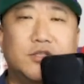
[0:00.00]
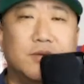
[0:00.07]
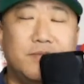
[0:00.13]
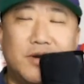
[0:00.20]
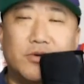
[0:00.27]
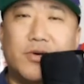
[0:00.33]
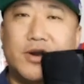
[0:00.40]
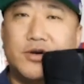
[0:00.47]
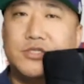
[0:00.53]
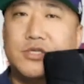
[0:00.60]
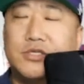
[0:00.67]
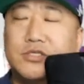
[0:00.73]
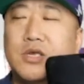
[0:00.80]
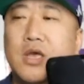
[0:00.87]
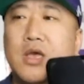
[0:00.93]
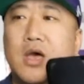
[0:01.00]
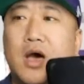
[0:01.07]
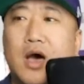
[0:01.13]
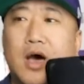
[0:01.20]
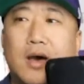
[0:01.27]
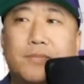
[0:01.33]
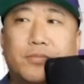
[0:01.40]
to the beat writers is
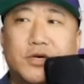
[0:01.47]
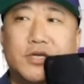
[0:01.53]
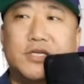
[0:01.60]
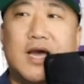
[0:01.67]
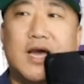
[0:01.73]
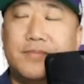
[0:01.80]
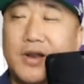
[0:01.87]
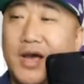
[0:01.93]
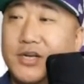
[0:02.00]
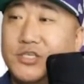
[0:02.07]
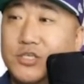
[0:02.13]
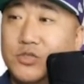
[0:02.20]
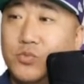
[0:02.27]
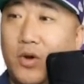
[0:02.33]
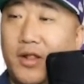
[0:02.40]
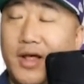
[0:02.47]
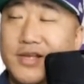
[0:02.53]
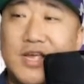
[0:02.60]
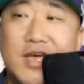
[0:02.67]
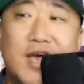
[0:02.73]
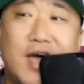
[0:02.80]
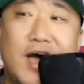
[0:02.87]
uh, pretty top notch. As well
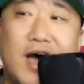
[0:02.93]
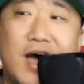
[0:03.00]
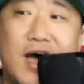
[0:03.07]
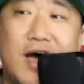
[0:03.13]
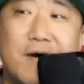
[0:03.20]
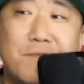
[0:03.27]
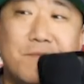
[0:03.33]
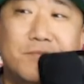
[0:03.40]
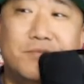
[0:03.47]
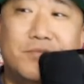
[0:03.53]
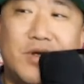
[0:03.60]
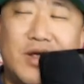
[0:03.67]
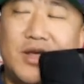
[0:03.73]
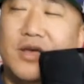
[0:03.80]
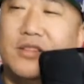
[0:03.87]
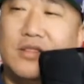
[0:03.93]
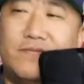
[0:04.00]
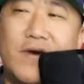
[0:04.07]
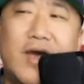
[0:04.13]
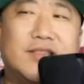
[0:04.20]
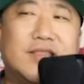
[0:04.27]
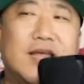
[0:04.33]
as, um, yeah, the
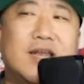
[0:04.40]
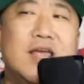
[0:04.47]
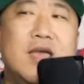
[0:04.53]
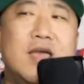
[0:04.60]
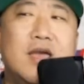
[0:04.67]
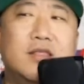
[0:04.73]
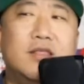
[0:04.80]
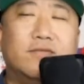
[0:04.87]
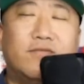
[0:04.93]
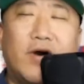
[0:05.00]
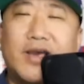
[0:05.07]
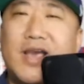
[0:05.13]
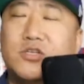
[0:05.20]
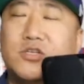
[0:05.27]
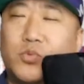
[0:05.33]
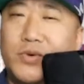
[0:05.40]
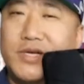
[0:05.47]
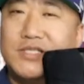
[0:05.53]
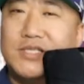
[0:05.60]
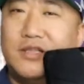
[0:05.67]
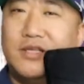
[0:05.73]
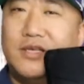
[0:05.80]
fact that the Vikings
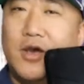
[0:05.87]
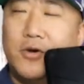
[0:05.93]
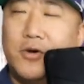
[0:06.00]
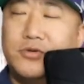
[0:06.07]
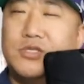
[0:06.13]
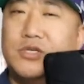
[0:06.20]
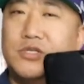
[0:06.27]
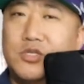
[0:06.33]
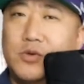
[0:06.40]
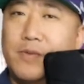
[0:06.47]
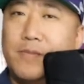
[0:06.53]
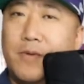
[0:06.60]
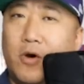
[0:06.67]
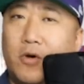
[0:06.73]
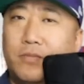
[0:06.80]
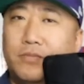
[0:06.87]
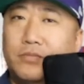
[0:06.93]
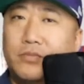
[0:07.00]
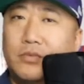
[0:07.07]
recently hosted a Super Bowl